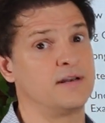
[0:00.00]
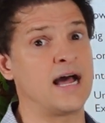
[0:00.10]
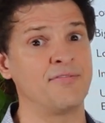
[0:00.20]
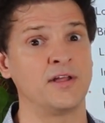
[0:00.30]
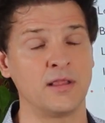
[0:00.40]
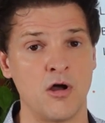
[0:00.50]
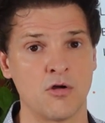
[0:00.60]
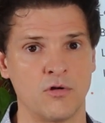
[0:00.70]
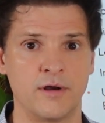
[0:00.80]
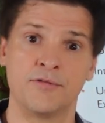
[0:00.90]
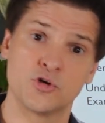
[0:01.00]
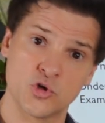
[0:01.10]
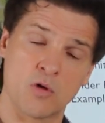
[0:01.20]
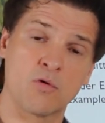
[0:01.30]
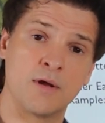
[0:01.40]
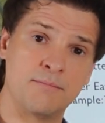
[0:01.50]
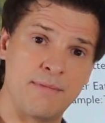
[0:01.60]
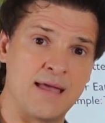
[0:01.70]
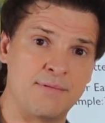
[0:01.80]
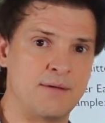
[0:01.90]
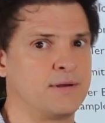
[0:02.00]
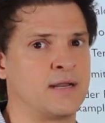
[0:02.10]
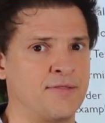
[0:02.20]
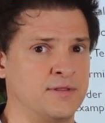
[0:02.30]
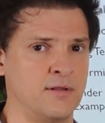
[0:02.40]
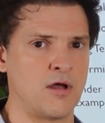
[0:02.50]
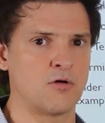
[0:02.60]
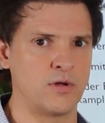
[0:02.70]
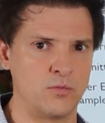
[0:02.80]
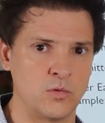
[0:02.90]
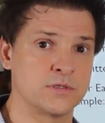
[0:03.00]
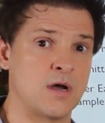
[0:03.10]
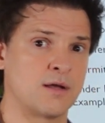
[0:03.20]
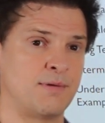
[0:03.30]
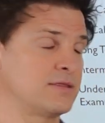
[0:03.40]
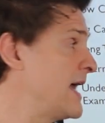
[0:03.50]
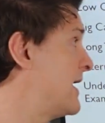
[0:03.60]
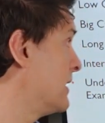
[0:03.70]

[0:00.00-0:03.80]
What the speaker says: Not in the long run. In the short run, maybe, but not in the long run. We'll talk about that in